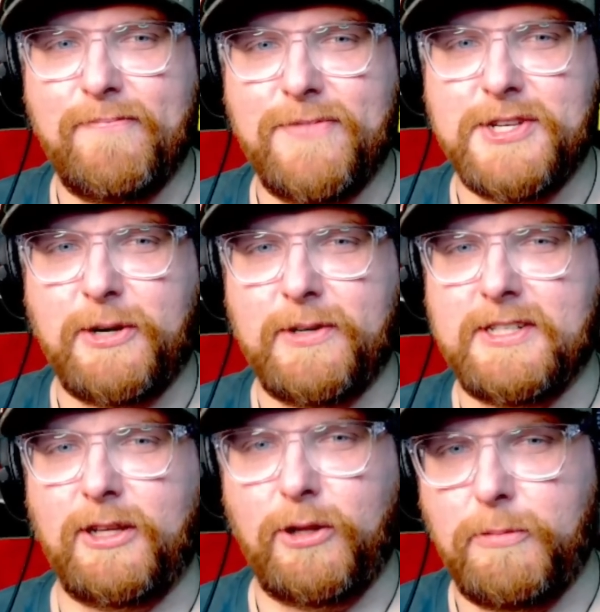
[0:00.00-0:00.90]
So
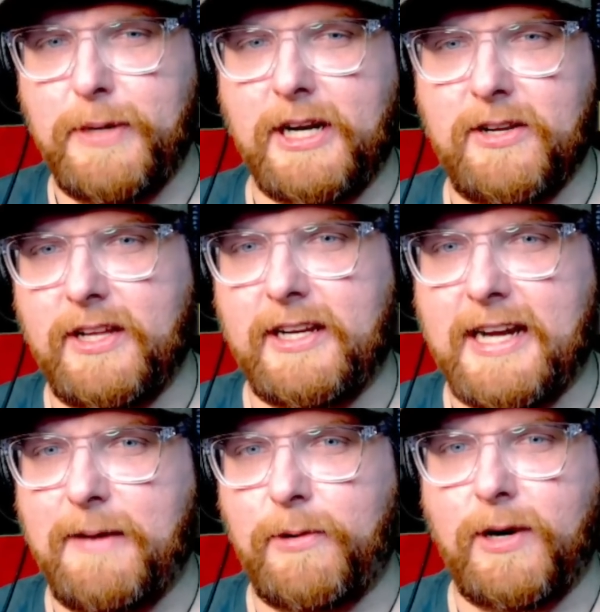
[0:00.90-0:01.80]
it's a little bigger than the
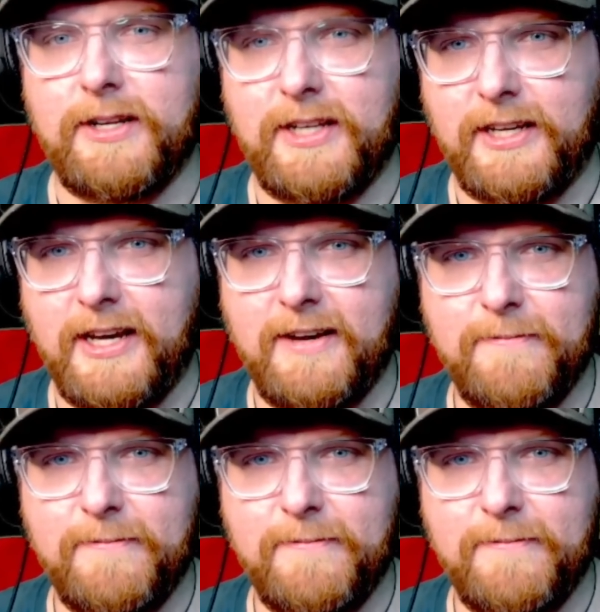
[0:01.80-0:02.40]
Commodore, I think, yeah?